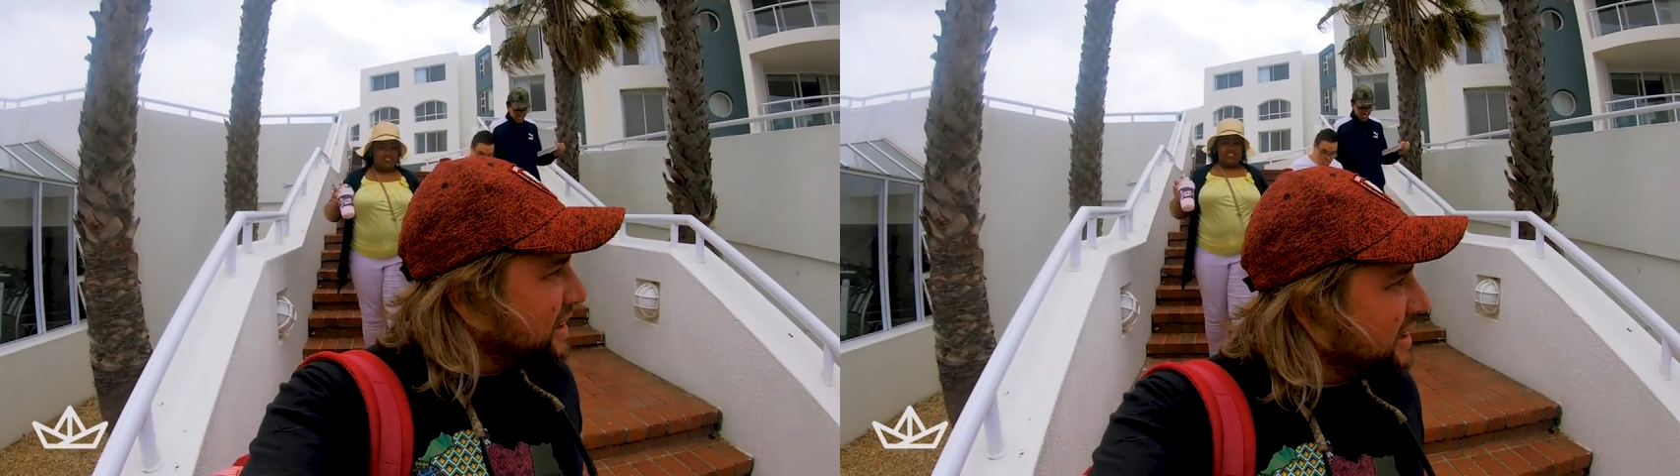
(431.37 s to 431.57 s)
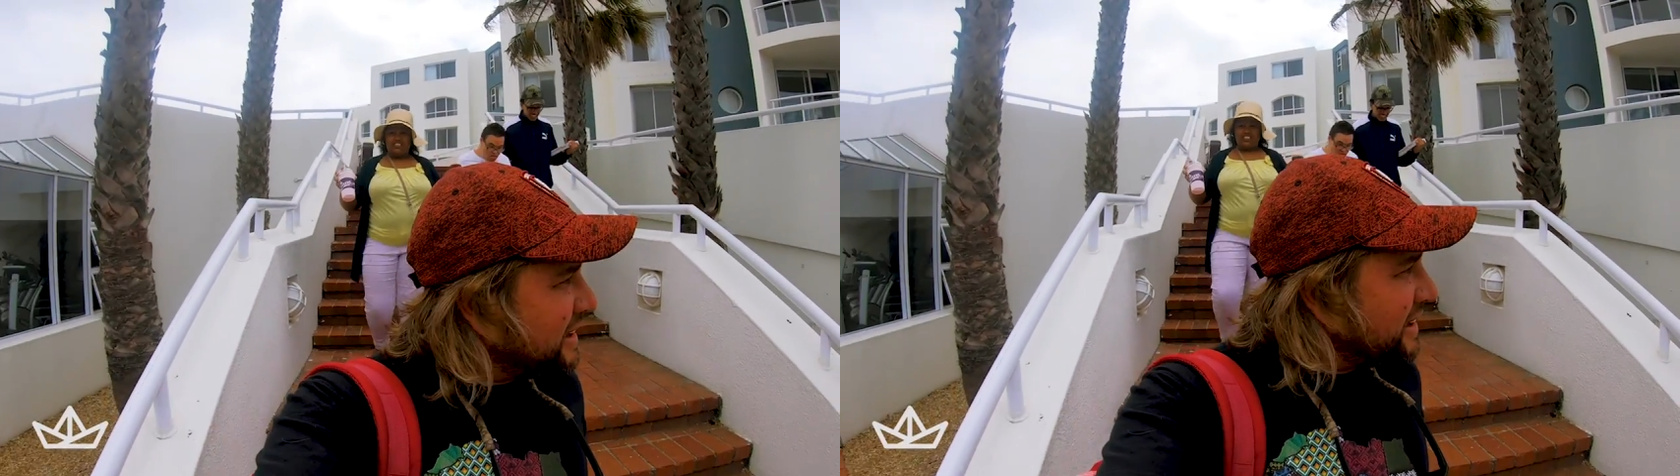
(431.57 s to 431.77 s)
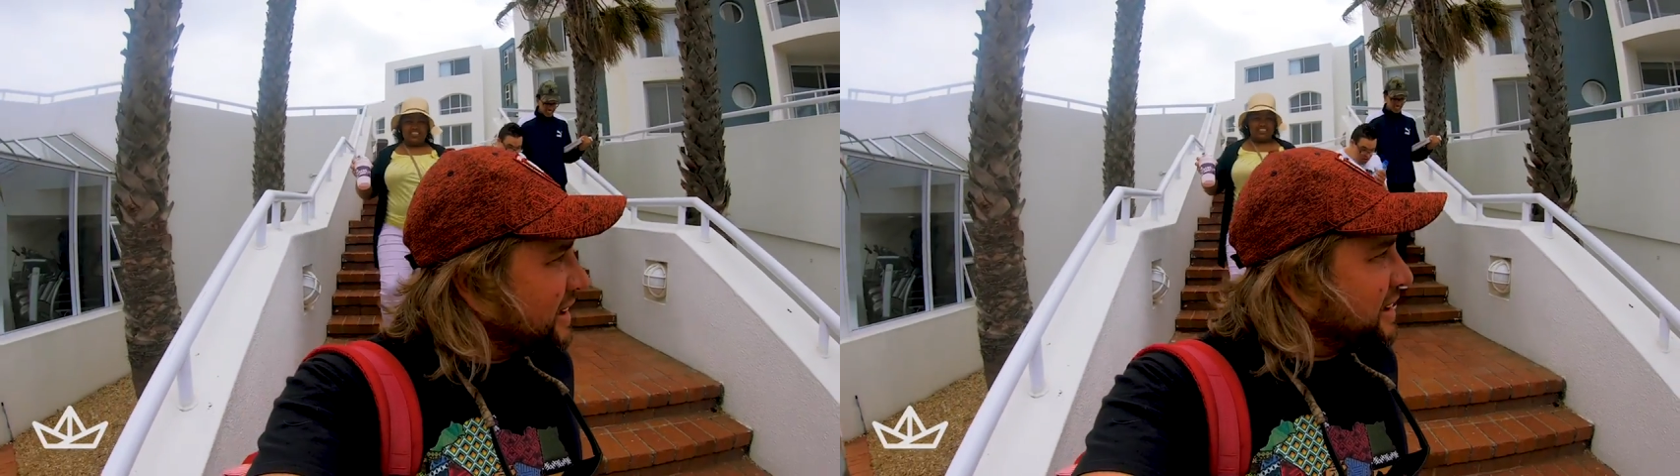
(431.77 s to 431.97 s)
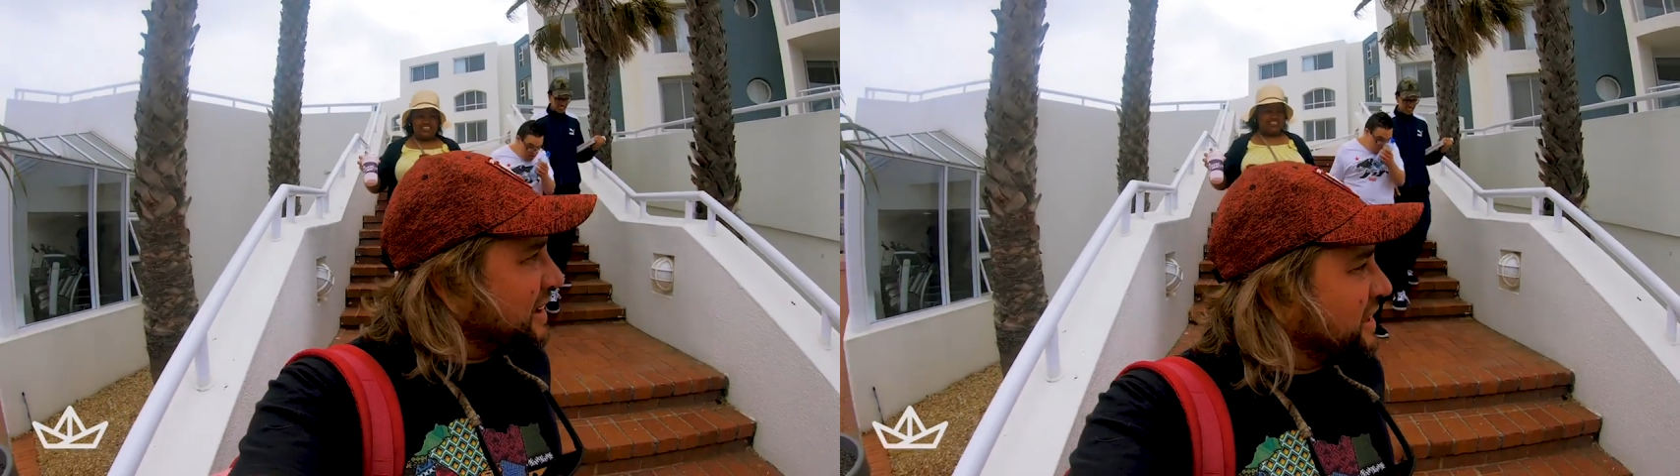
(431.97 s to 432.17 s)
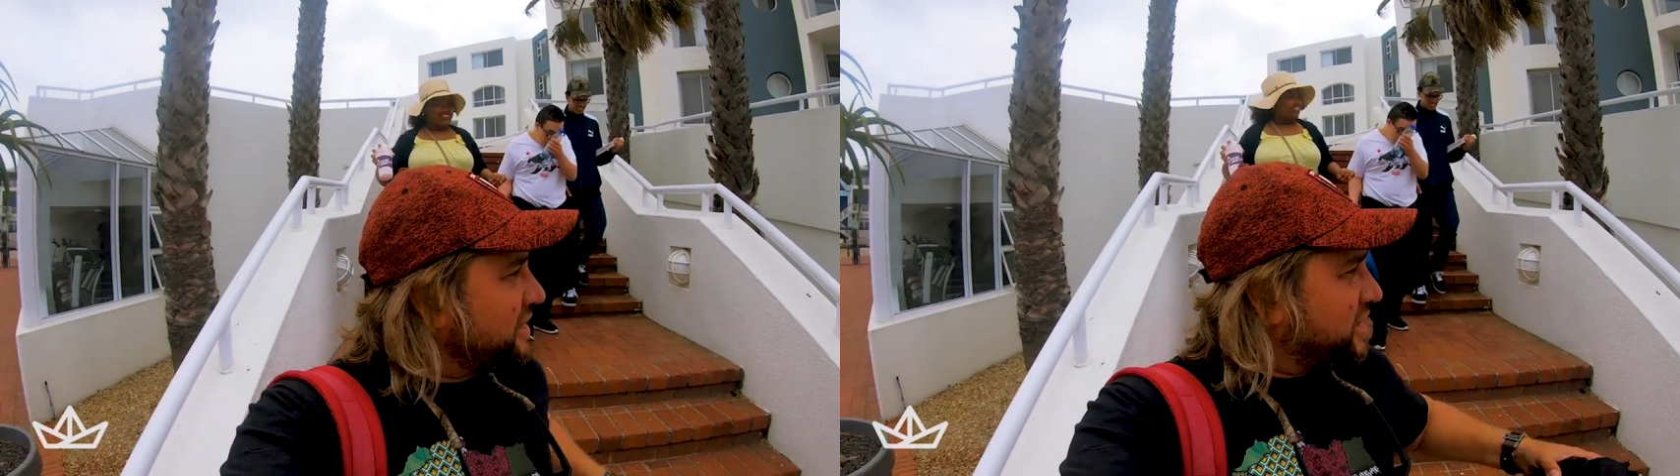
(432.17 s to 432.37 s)
she?
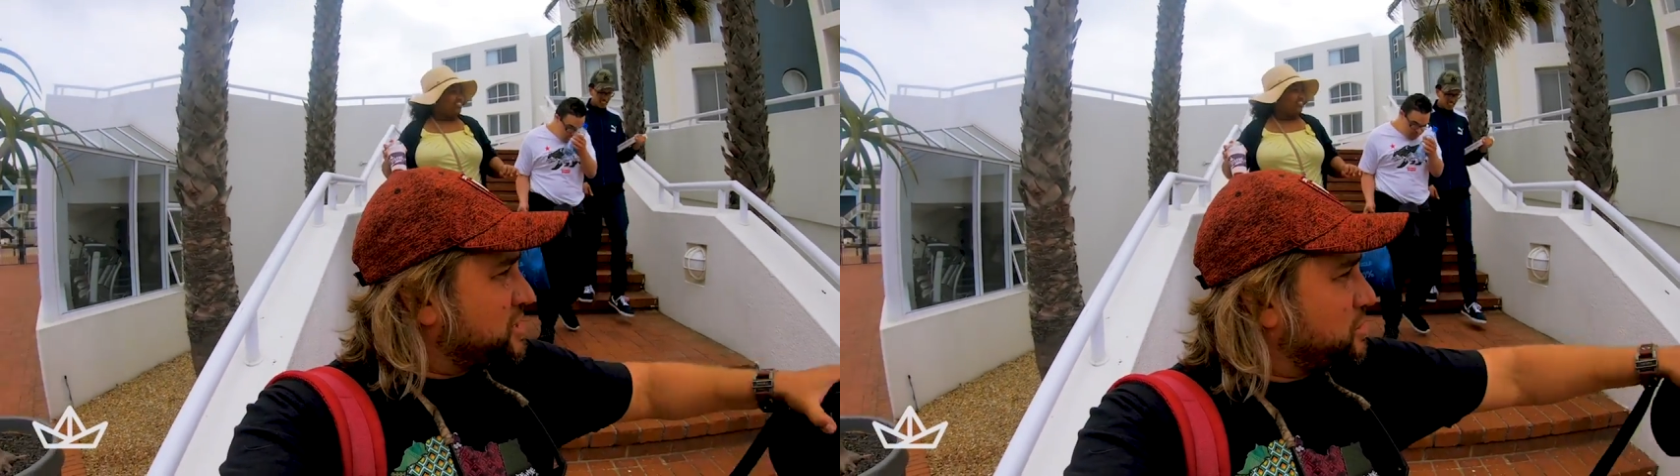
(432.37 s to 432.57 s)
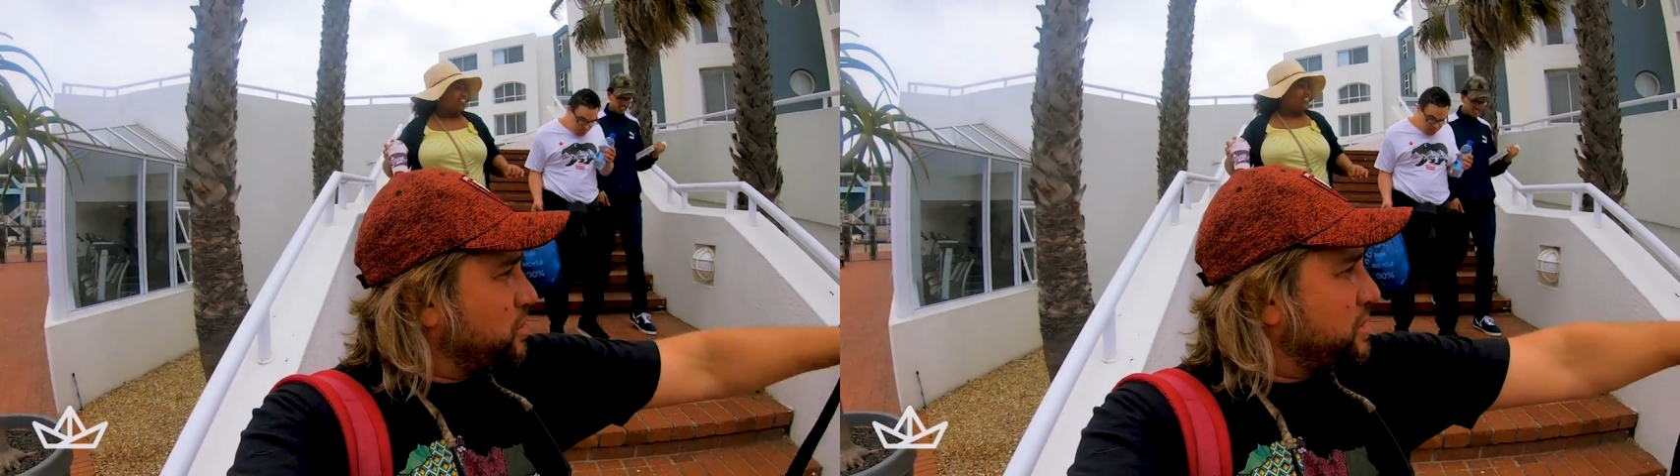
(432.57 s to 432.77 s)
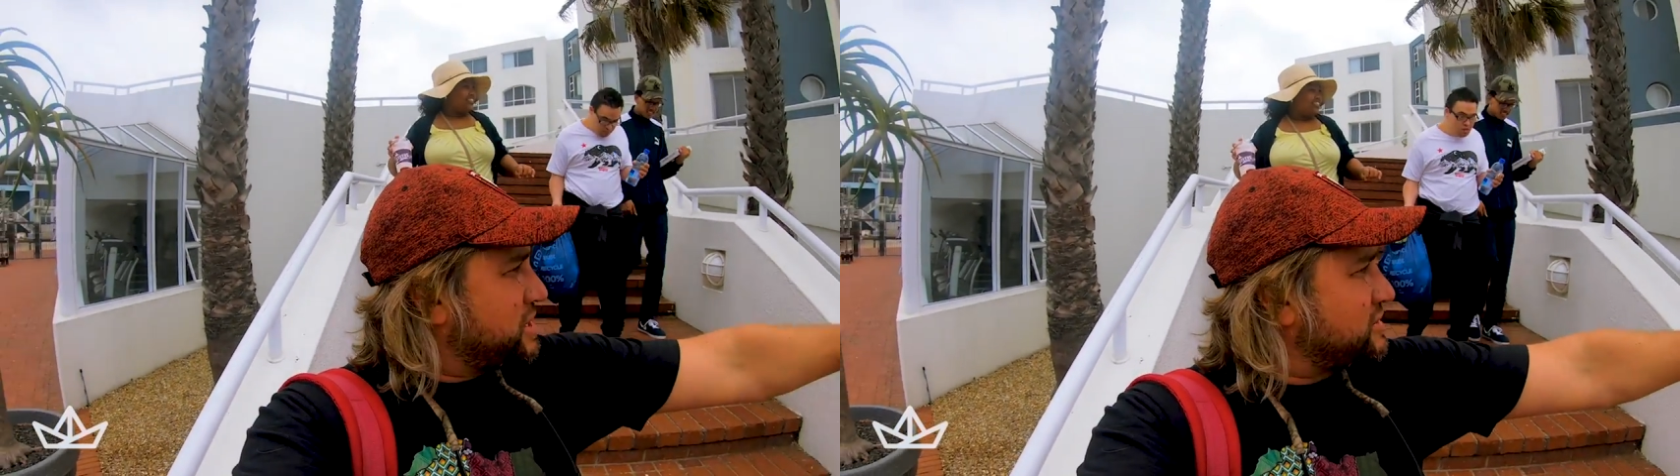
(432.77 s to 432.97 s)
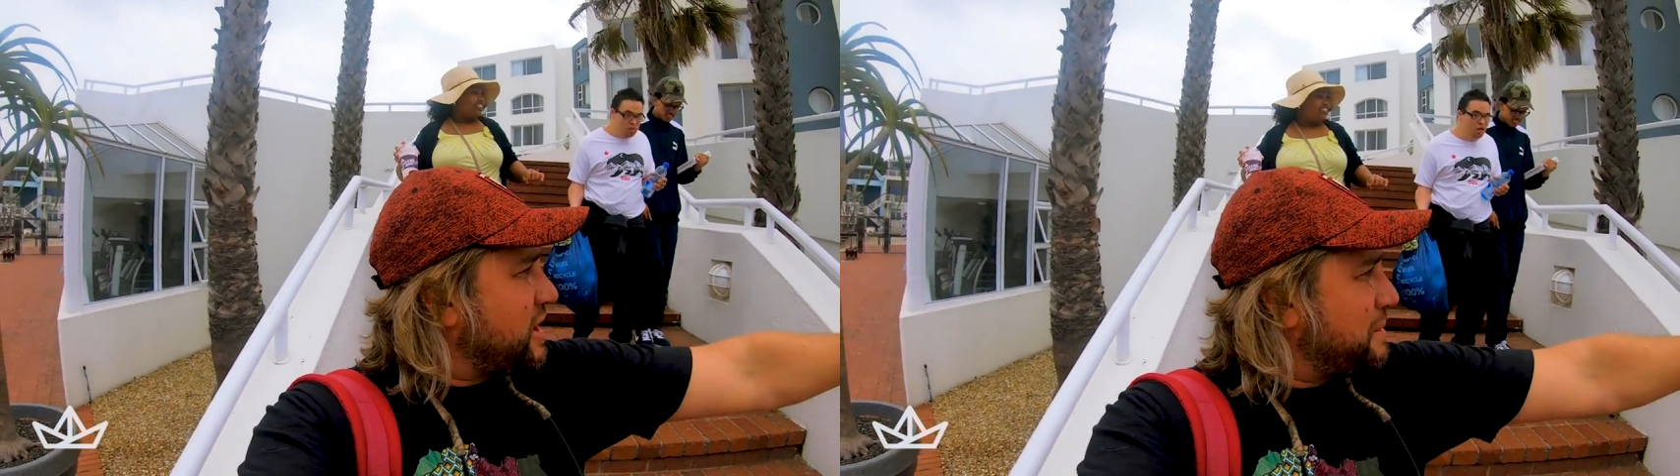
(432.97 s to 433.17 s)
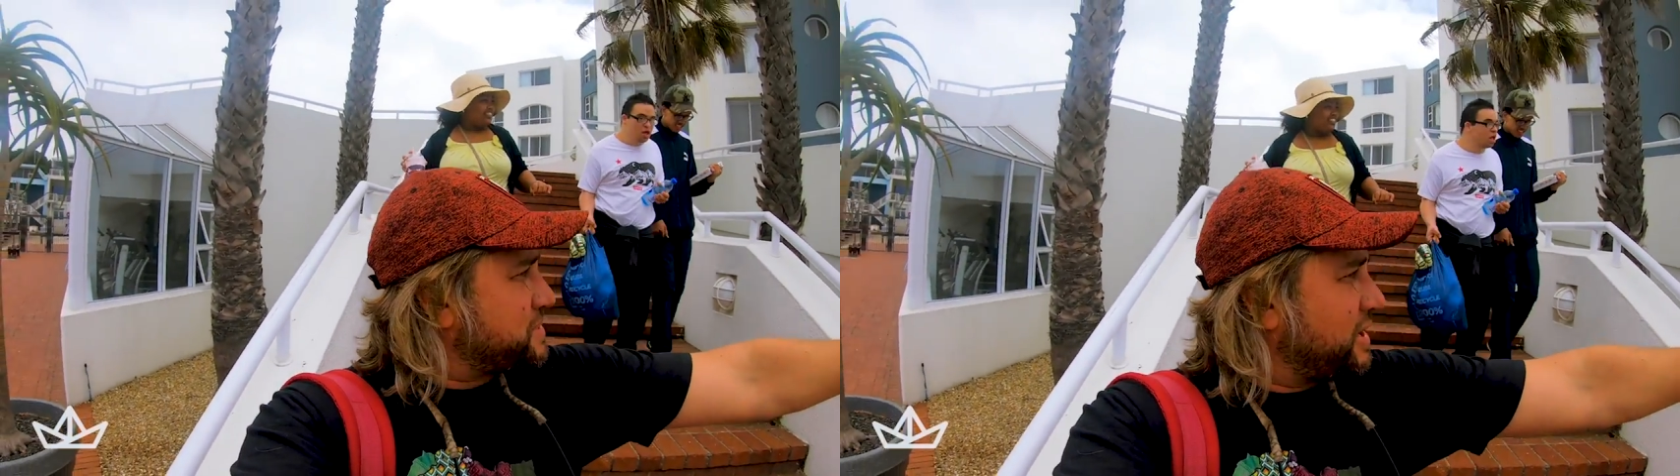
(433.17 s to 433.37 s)
This one with the
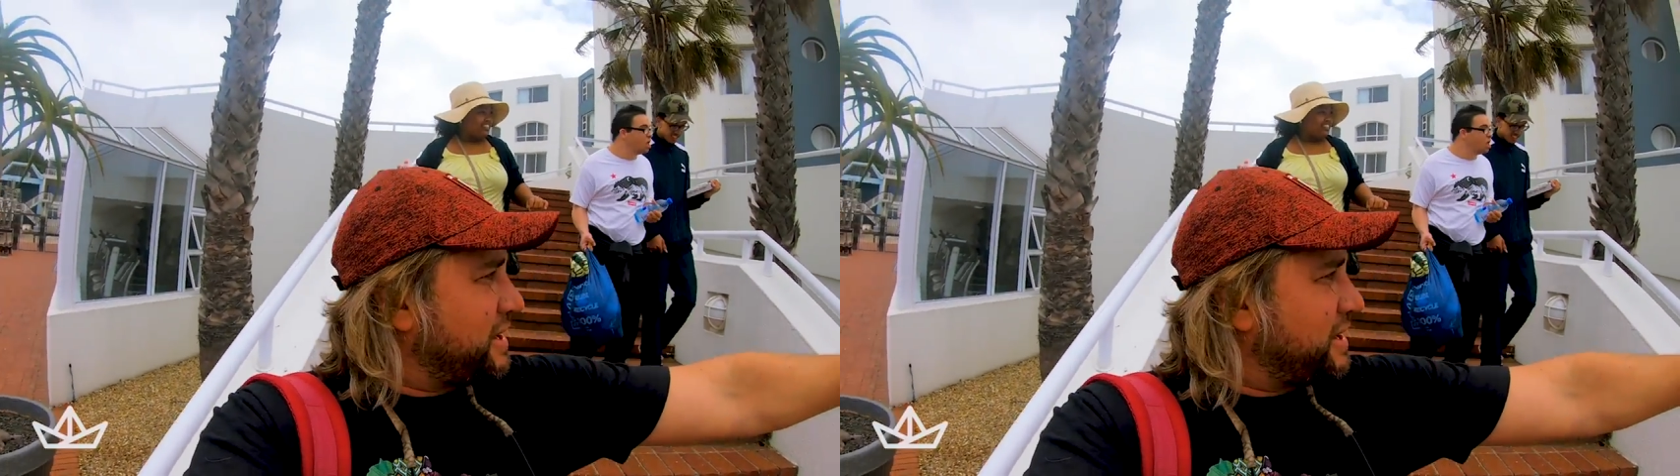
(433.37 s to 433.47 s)
stripes